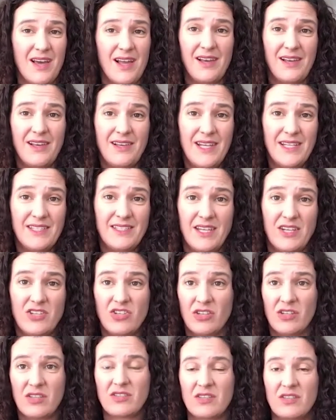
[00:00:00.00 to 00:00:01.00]

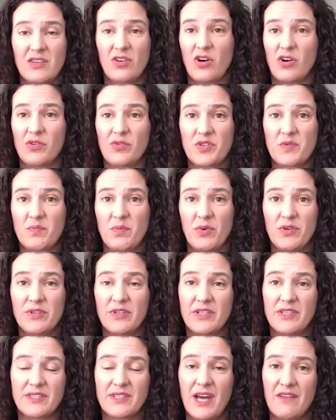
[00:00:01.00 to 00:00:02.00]
litigious
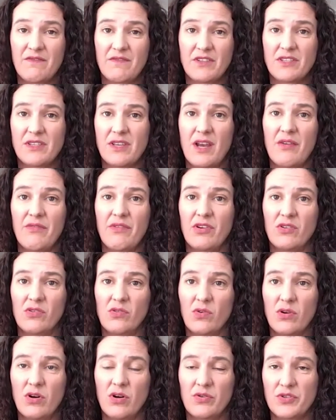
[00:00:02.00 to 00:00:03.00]
correspondence,
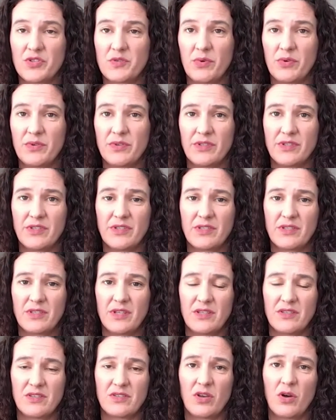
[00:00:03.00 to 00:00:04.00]
adversarial correspondence
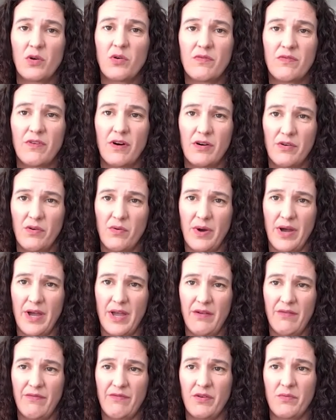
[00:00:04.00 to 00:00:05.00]
is so far
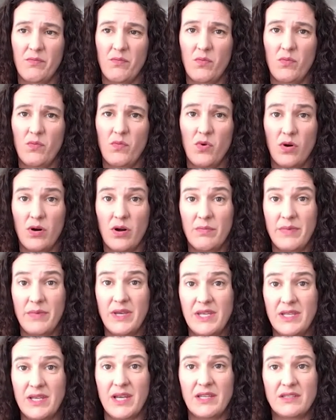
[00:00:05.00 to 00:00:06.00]
away from what a
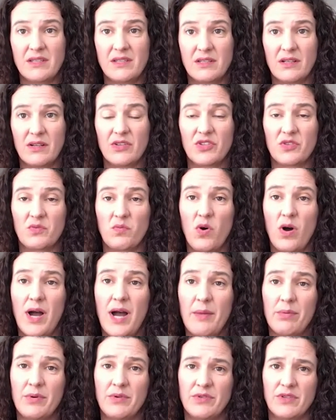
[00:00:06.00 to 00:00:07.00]
mediator does and what
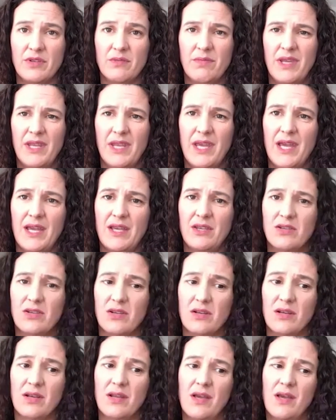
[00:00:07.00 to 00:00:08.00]
happens at
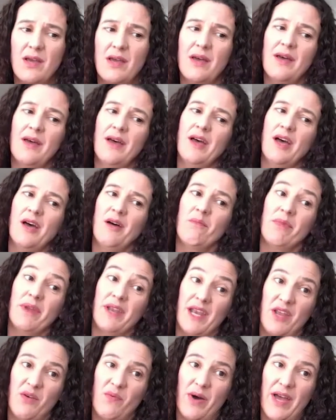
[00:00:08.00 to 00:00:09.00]
mediation. But
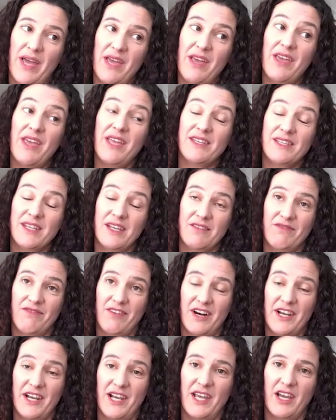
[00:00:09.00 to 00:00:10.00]
anyway, it did
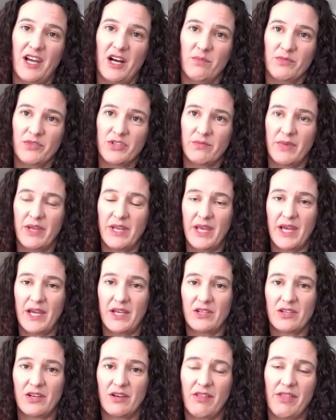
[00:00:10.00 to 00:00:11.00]
finally come to
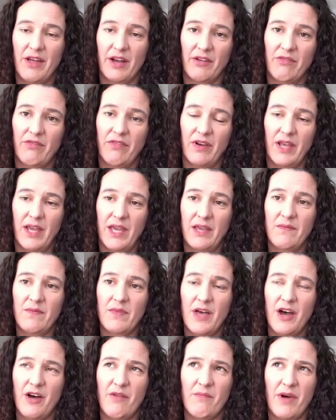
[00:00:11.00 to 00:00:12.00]
mediation, thankfully.
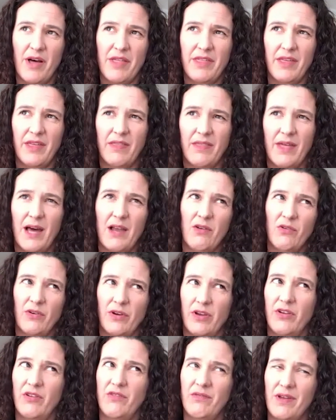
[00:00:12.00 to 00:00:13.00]
I think that lawyer
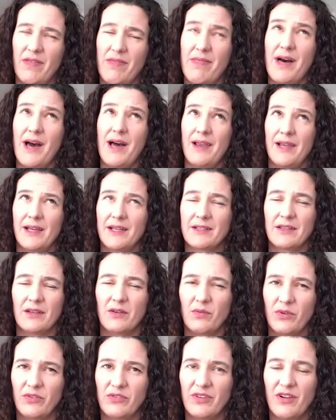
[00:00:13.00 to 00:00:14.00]
who'd written that letter
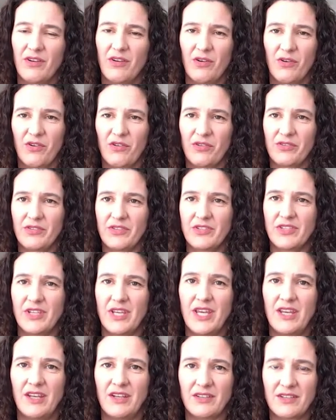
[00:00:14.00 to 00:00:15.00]
was no longer on the
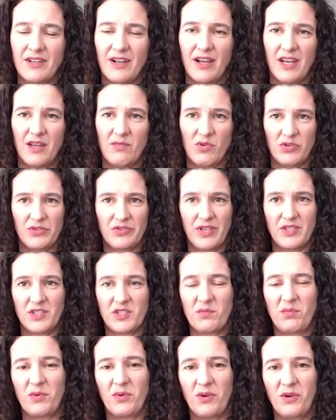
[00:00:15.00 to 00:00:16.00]
scene. A slightly more
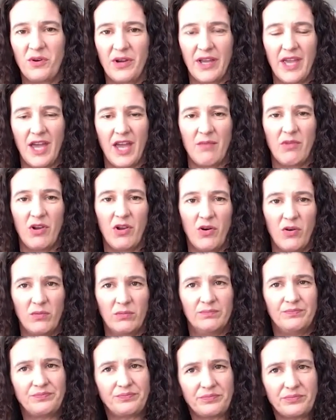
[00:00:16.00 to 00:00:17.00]
sensible lawyer came along
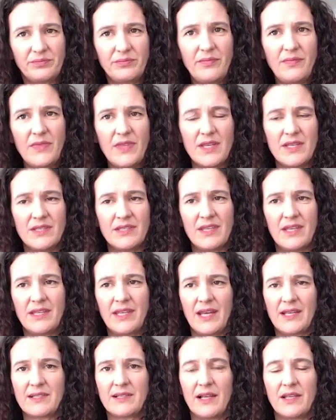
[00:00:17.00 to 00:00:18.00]
and said,
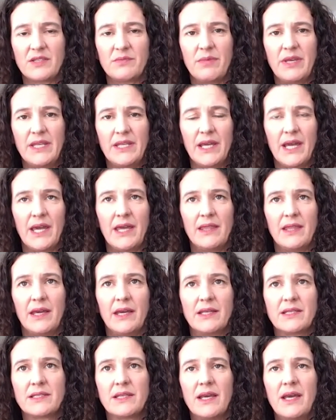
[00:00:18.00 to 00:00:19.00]
yes, let's mediate
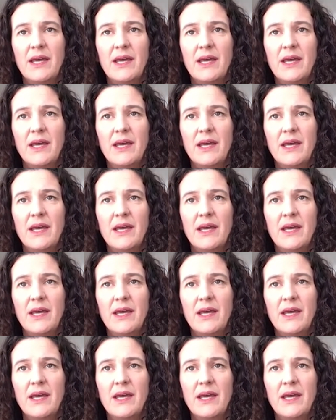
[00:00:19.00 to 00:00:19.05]
this.